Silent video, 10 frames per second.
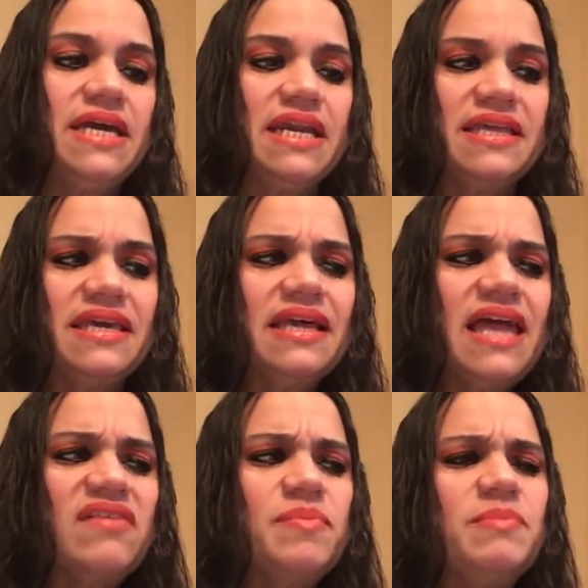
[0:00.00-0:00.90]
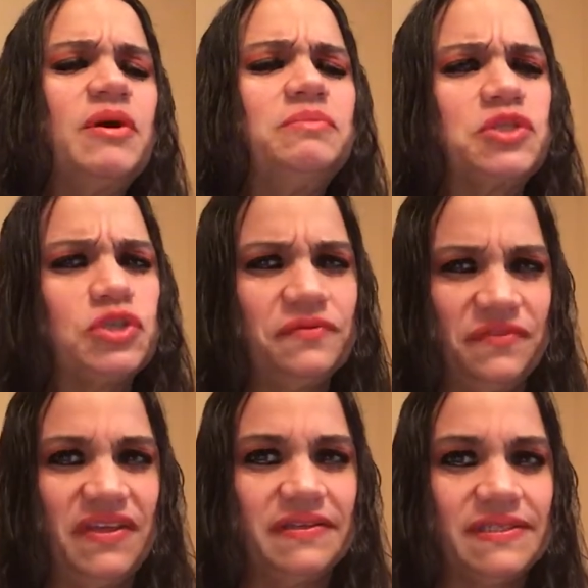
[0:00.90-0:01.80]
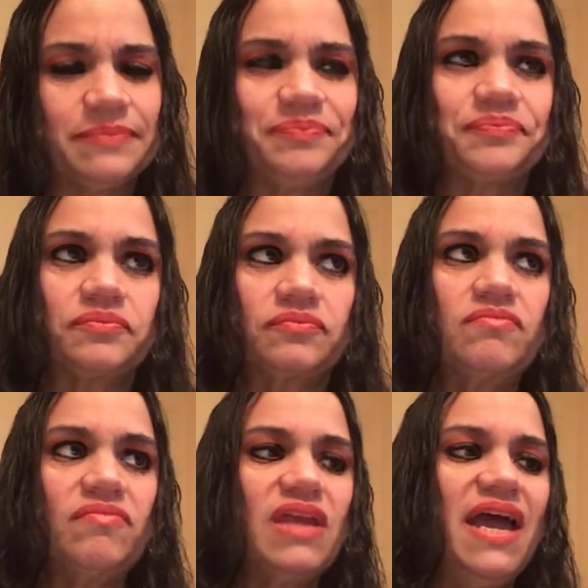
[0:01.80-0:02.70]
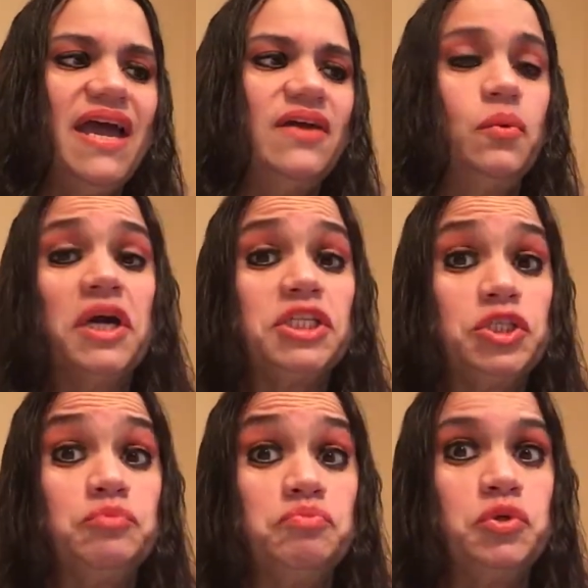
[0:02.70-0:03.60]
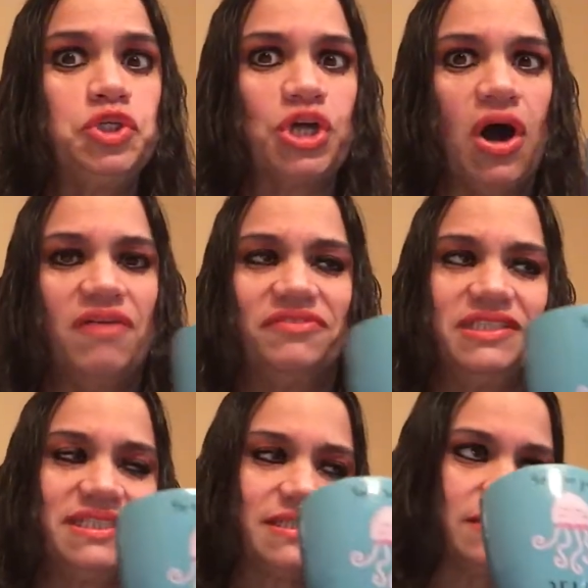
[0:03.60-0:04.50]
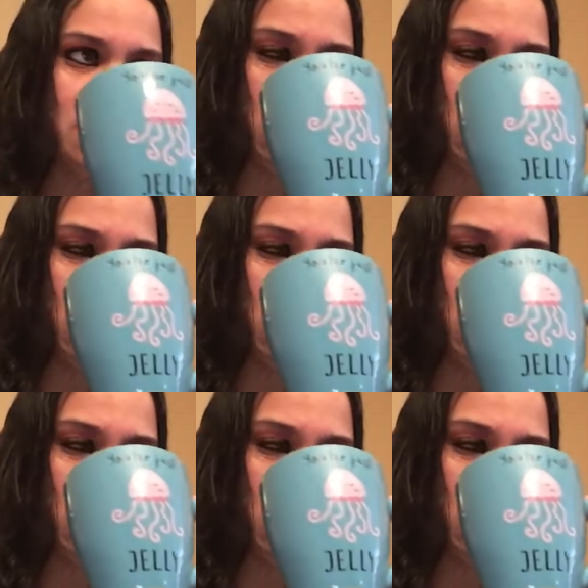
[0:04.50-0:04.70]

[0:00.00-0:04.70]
And I think a lot of people observed this and wanted to mooch off us.